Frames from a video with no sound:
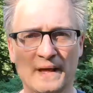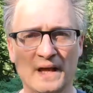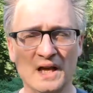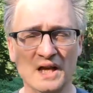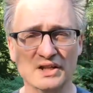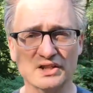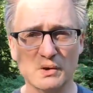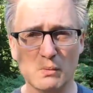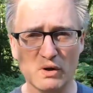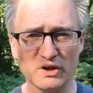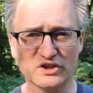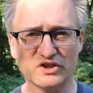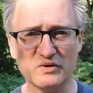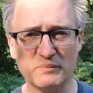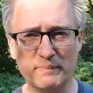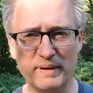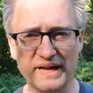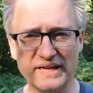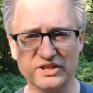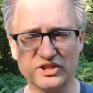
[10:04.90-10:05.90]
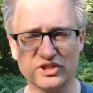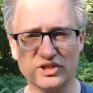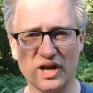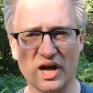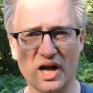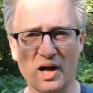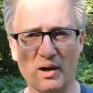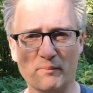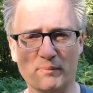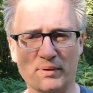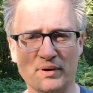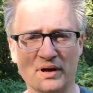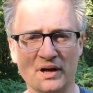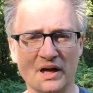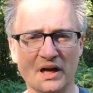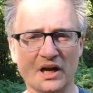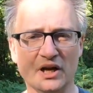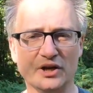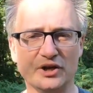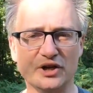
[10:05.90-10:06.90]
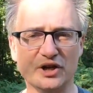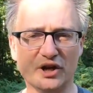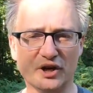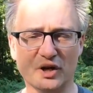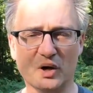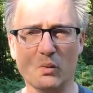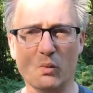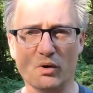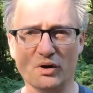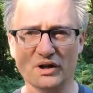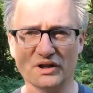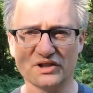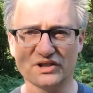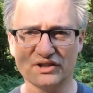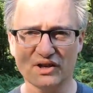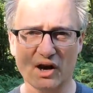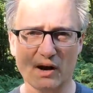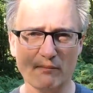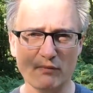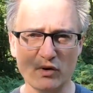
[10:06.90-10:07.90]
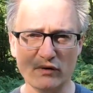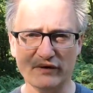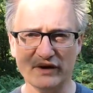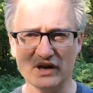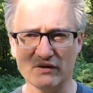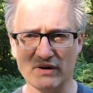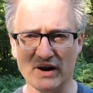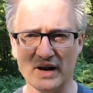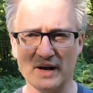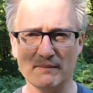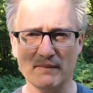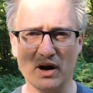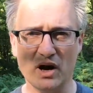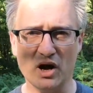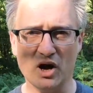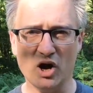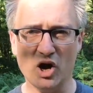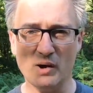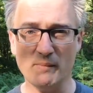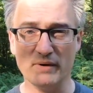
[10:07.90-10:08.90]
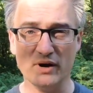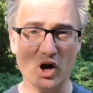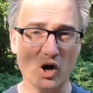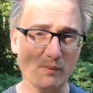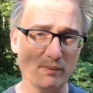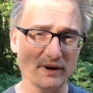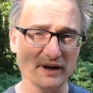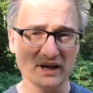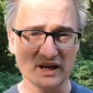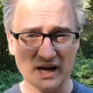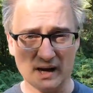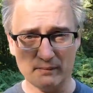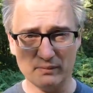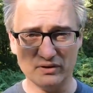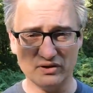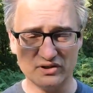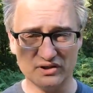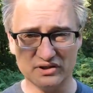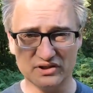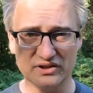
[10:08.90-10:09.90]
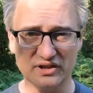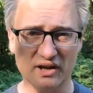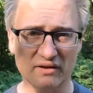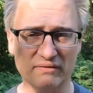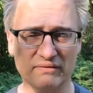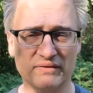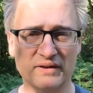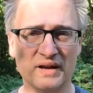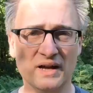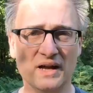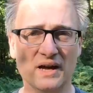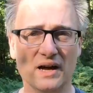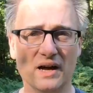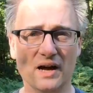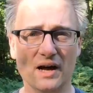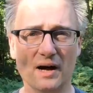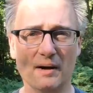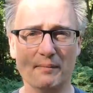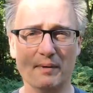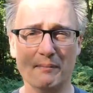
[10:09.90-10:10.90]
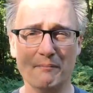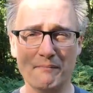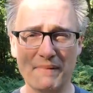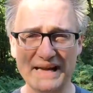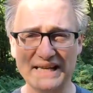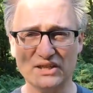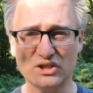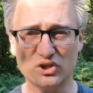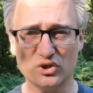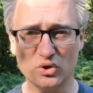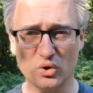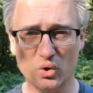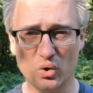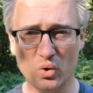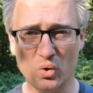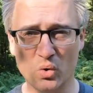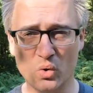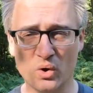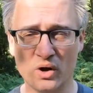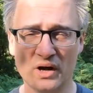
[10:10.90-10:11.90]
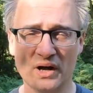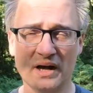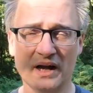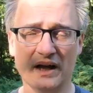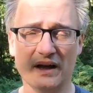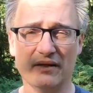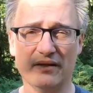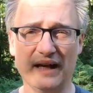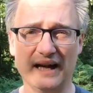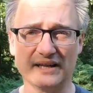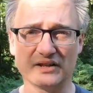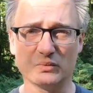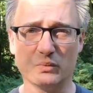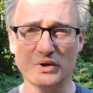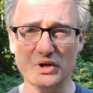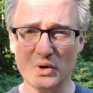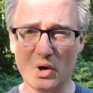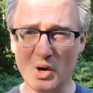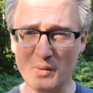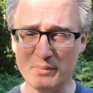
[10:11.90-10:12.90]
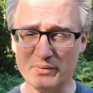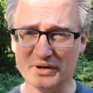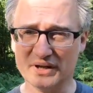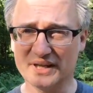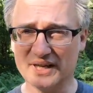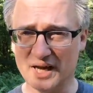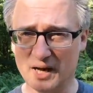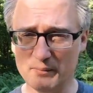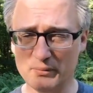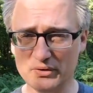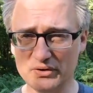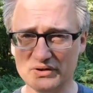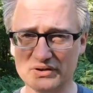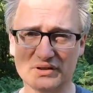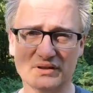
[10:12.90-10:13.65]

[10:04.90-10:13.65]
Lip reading: So once you're pitched up, you're going to want to start moving around the motorhome and opening cupboards and stuff, but make sure that when you open a cupboard,